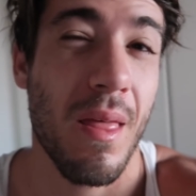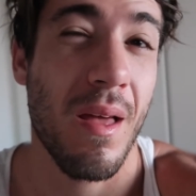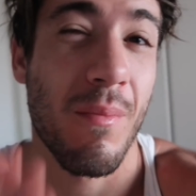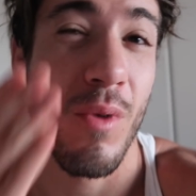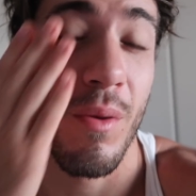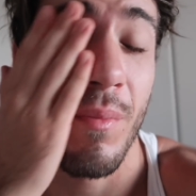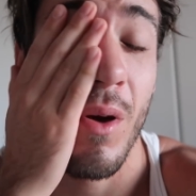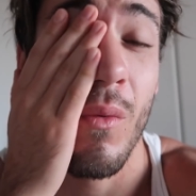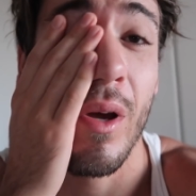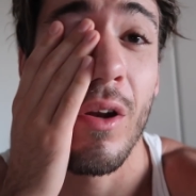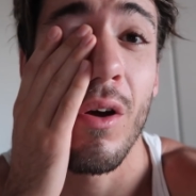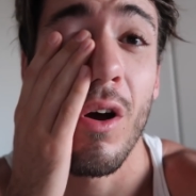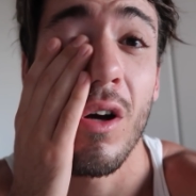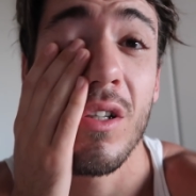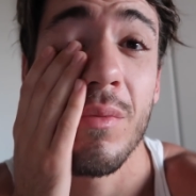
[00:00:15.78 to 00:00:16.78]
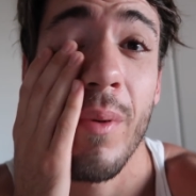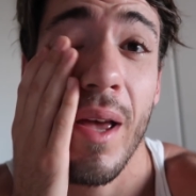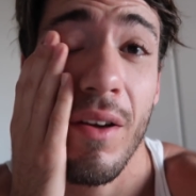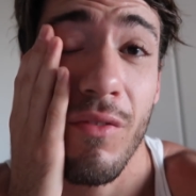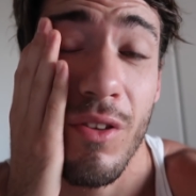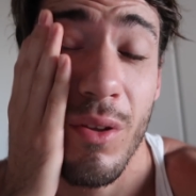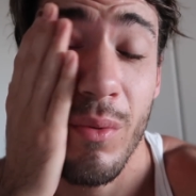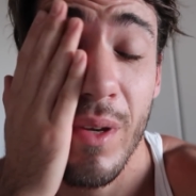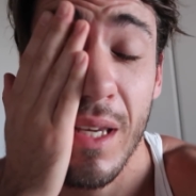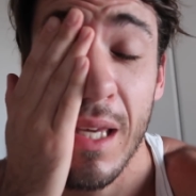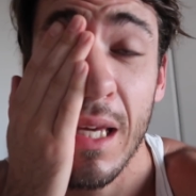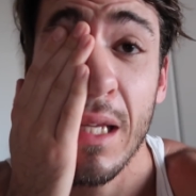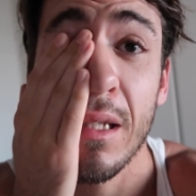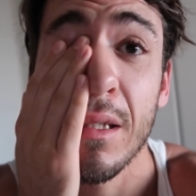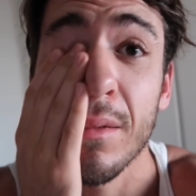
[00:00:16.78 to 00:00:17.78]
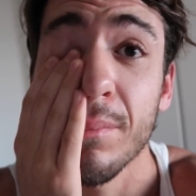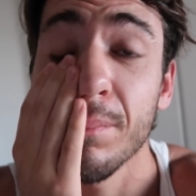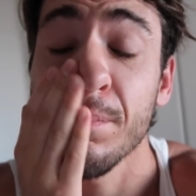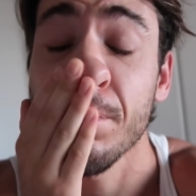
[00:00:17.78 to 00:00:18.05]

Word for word: I'm on my way to Hogsback for the weekend